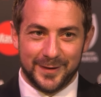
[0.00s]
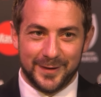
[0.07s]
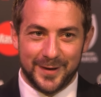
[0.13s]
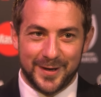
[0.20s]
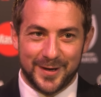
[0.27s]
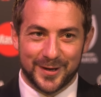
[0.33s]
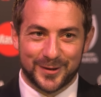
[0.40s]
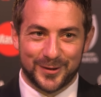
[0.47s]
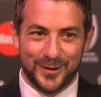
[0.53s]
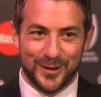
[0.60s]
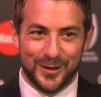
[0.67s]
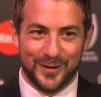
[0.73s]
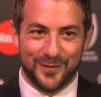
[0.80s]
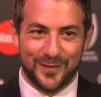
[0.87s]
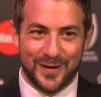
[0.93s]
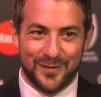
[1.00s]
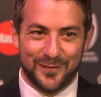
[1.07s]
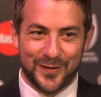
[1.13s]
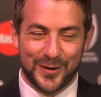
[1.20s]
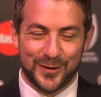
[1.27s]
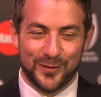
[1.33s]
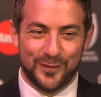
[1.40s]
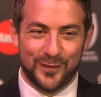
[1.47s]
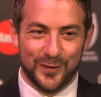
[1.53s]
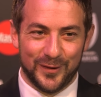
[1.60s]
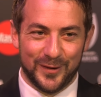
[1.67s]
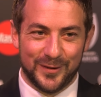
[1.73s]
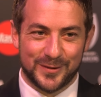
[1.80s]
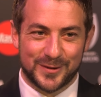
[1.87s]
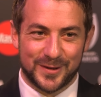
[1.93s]
Yeah, clearly a, a very good
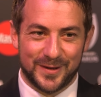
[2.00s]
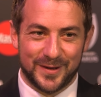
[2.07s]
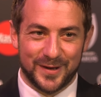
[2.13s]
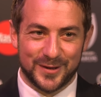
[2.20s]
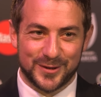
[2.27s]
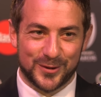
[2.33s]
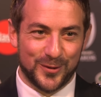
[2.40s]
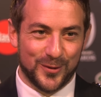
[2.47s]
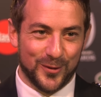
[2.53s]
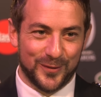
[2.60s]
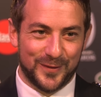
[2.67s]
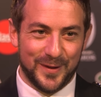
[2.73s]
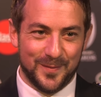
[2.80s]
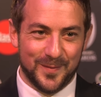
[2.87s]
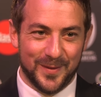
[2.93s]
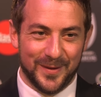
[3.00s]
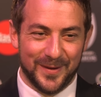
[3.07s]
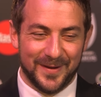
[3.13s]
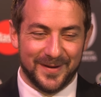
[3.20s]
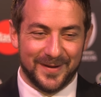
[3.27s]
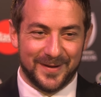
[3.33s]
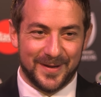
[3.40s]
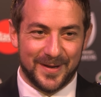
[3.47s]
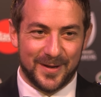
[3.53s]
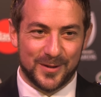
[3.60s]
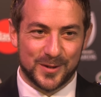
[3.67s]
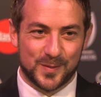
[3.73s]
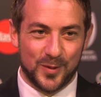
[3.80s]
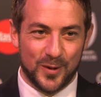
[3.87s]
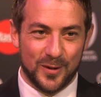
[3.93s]
feeling. It's a, it's a good old team. Uh, it
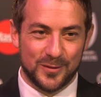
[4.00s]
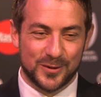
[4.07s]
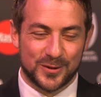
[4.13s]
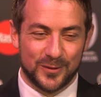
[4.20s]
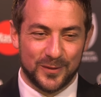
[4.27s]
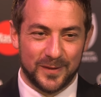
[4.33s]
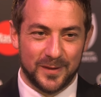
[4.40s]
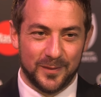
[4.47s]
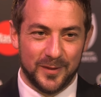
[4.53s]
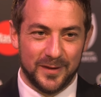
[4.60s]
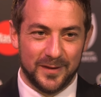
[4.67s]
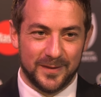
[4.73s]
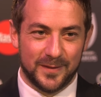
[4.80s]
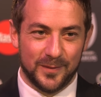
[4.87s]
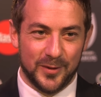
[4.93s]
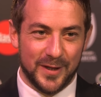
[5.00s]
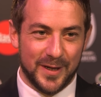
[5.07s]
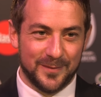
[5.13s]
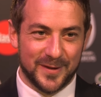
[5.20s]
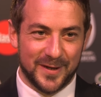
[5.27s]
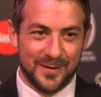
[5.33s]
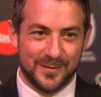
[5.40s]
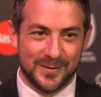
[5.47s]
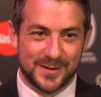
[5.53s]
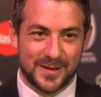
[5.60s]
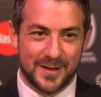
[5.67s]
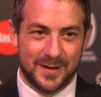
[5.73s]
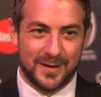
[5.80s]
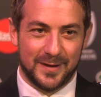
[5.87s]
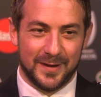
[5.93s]
was put out, so to be to be named in it is
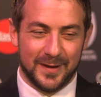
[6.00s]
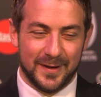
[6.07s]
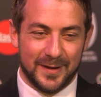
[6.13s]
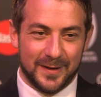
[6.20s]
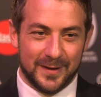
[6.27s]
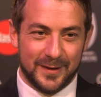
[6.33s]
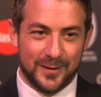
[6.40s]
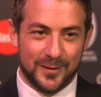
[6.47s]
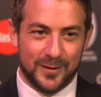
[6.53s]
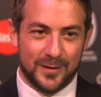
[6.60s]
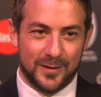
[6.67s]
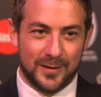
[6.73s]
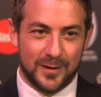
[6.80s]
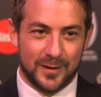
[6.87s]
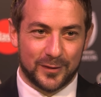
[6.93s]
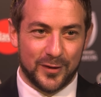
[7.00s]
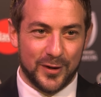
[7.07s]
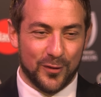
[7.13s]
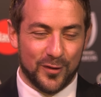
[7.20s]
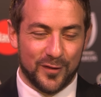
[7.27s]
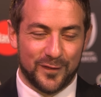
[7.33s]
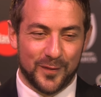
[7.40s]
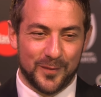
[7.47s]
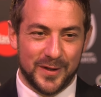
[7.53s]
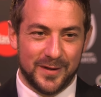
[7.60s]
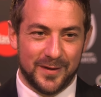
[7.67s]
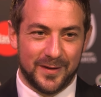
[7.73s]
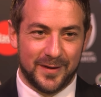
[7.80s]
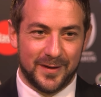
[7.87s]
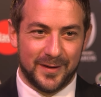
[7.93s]
uh, you know, a great honour for me,
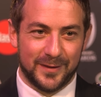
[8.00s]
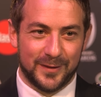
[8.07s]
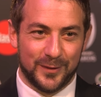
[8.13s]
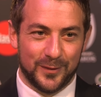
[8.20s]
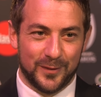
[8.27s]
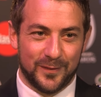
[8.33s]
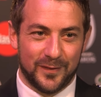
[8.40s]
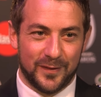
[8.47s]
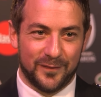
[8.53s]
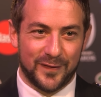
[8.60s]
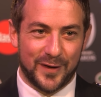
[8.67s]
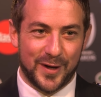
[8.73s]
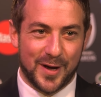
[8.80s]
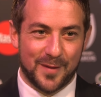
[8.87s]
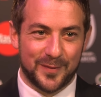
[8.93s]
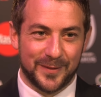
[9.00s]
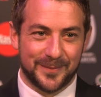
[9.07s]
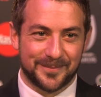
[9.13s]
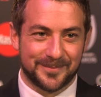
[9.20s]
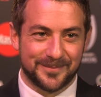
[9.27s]
and uh, you know, I'm very happy.